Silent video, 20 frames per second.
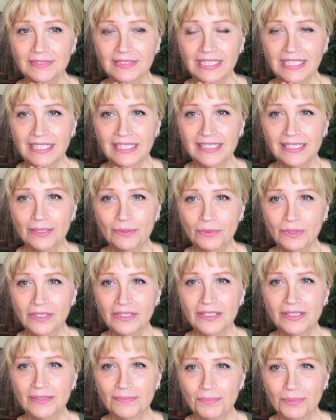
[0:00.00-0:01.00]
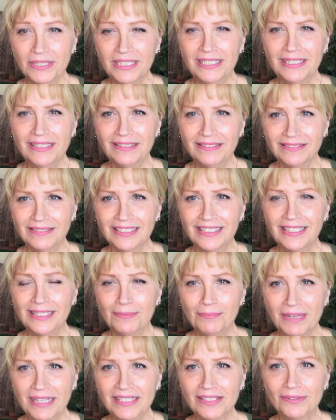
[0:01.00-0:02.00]
because the world's pretty in a
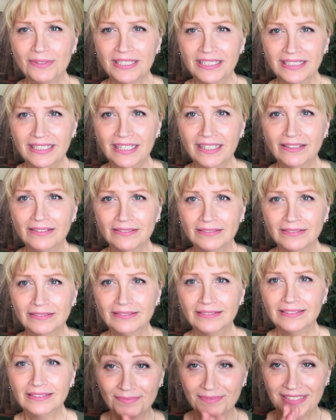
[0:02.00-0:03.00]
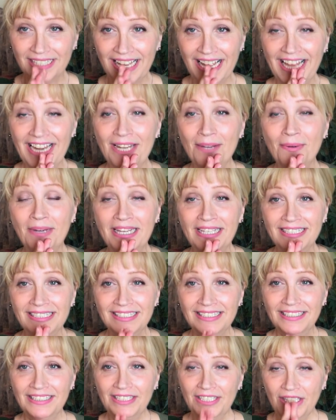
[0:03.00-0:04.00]
mess right now.
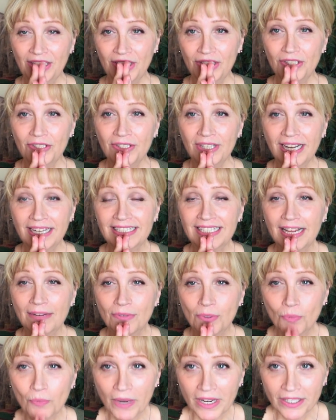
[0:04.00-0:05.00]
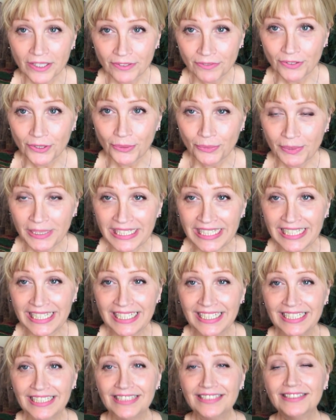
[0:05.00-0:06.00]
Anyways, you guys have a wonderful
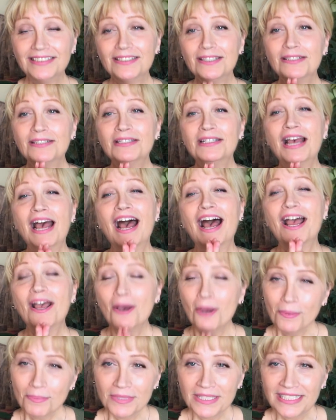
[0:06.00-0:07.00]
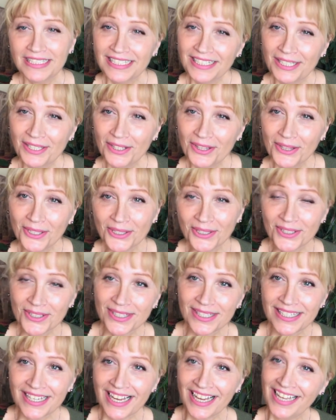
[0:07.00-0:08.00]
week. I hope to see you
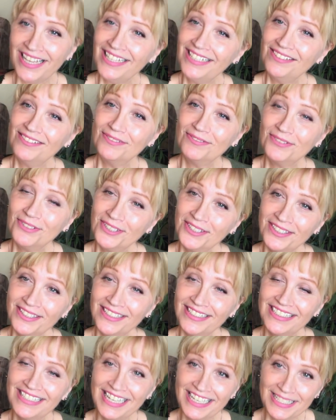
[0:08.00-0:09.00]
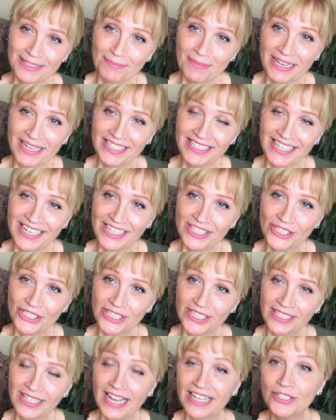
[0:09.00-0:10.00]
Thursday for a nice
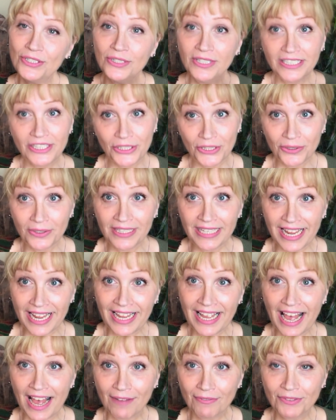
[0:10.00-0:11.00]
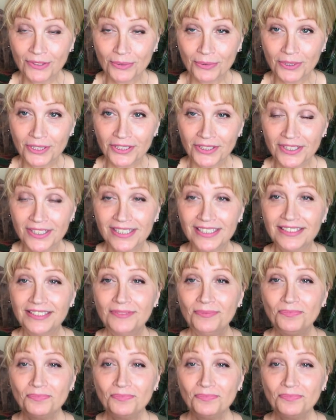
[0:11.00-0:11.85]
meditation. I do a Q&A afterwards,